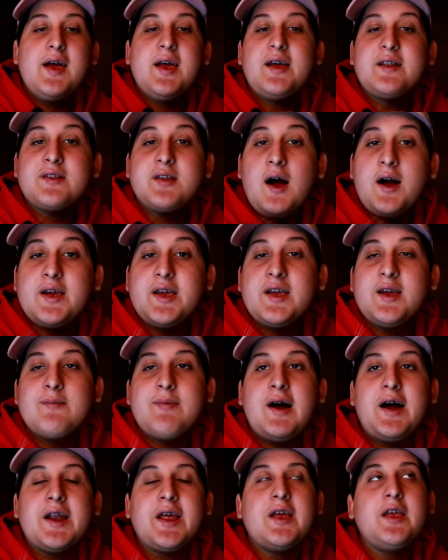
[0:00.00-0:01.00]
and talking
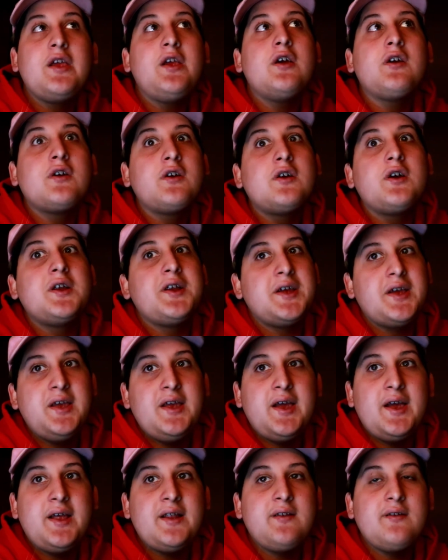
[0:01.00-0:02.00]
about it, you're gonna
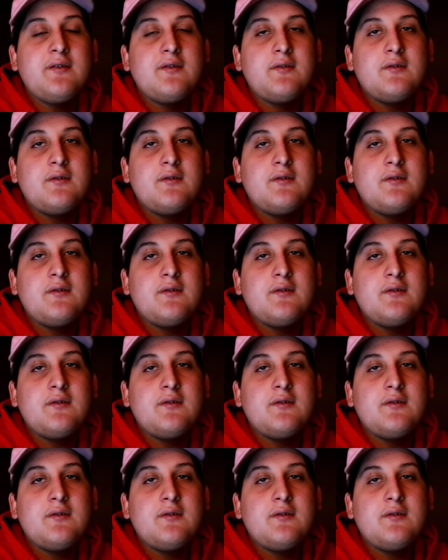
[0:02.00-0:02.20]
get